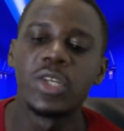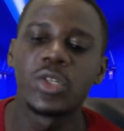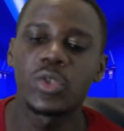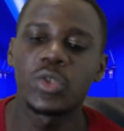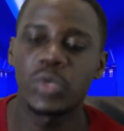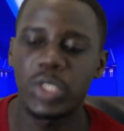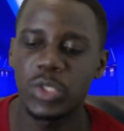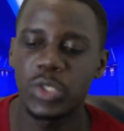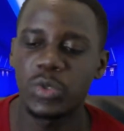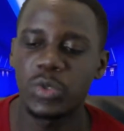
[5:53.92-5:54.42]

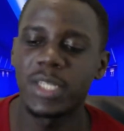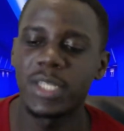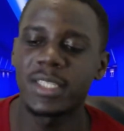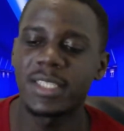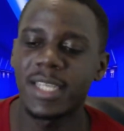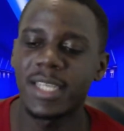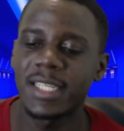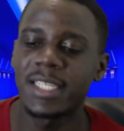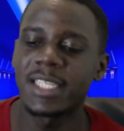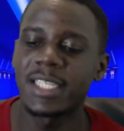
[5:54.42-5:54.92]
to see to it
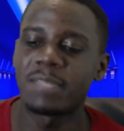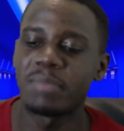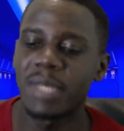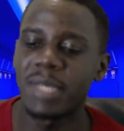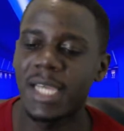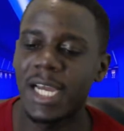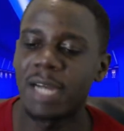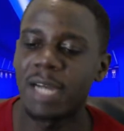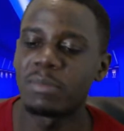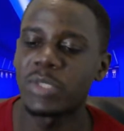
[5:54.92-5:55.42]
that it
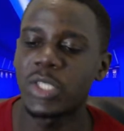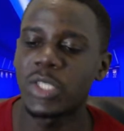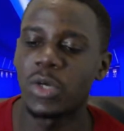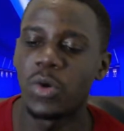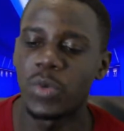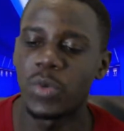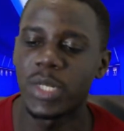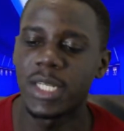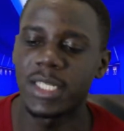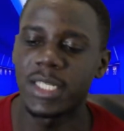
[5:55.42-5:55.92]
becomes a
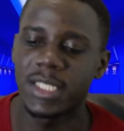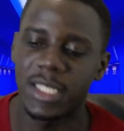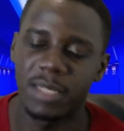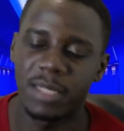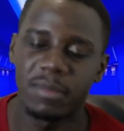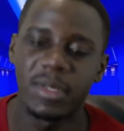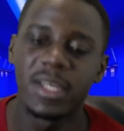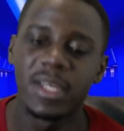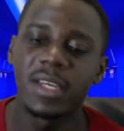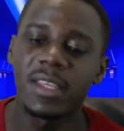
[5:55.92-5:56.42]
winning team.
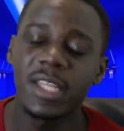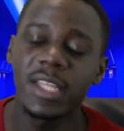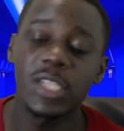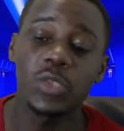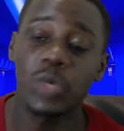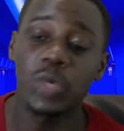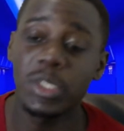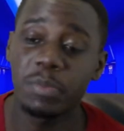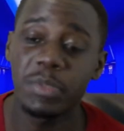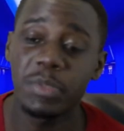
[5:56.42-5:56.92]
That's
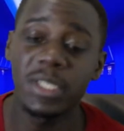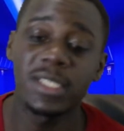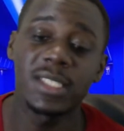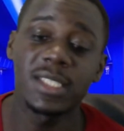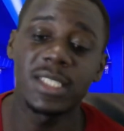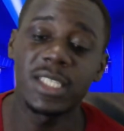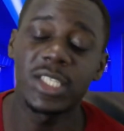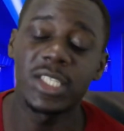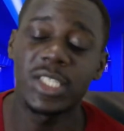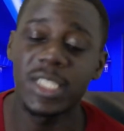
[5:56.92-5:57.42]
what
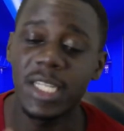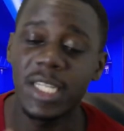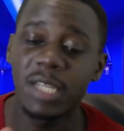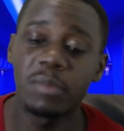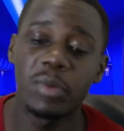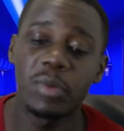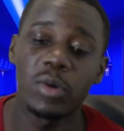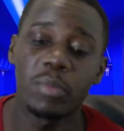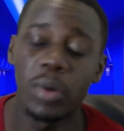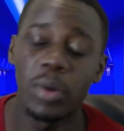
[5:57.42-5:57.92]
PSG is telling
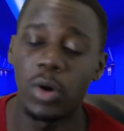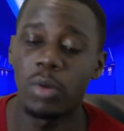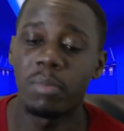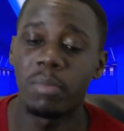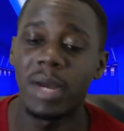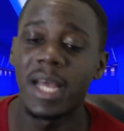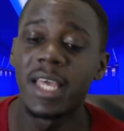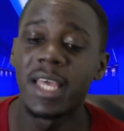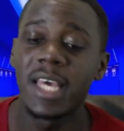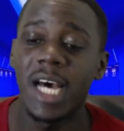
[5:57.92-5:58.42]
Paul
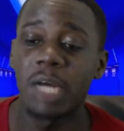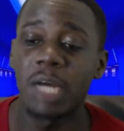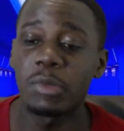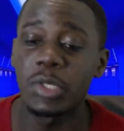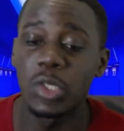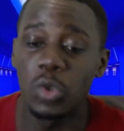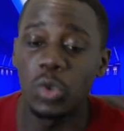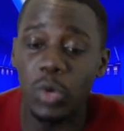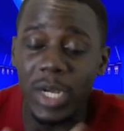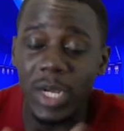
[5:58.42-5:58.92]
Pogba. And when
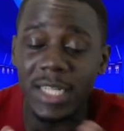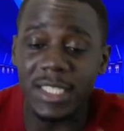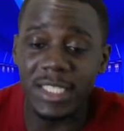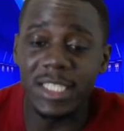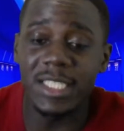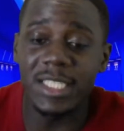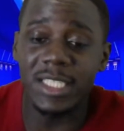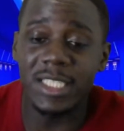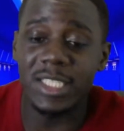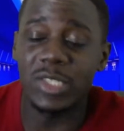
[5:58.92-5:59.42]
you look at
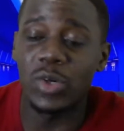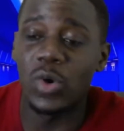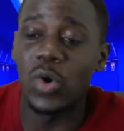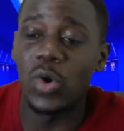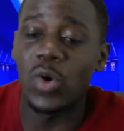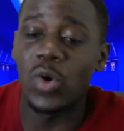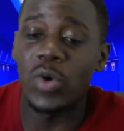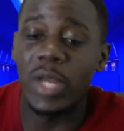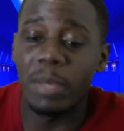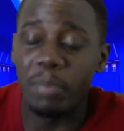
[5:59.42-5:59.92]
it
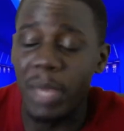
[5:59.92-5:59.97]
on a